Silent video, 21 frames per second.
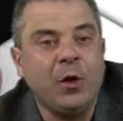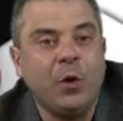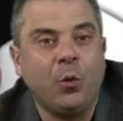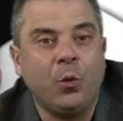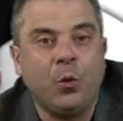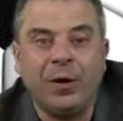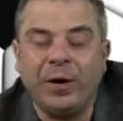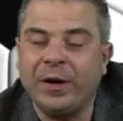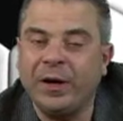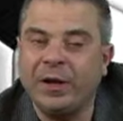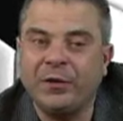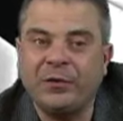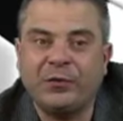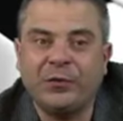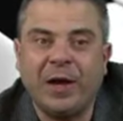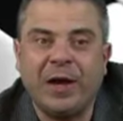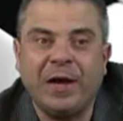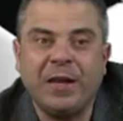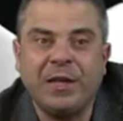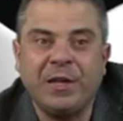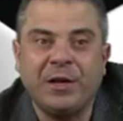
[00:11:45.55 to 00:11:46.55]
What an
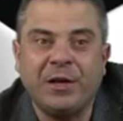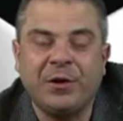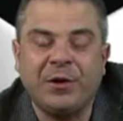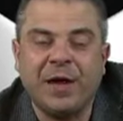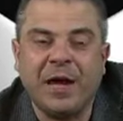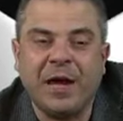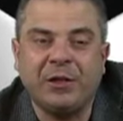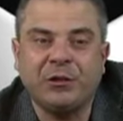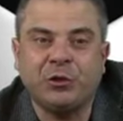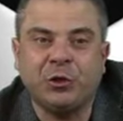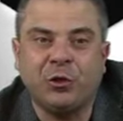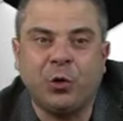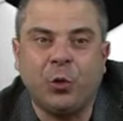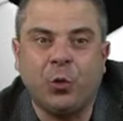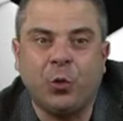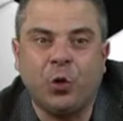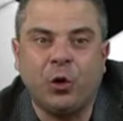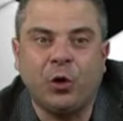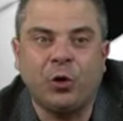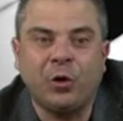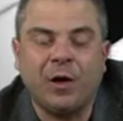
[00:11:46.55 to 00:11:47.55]
exciting year, Nigel. The
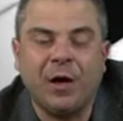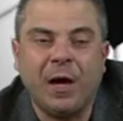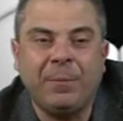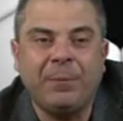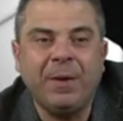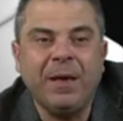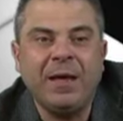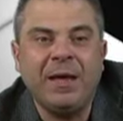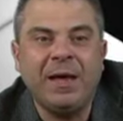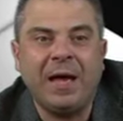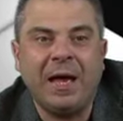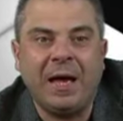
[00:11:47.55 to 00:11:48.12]
World Cup,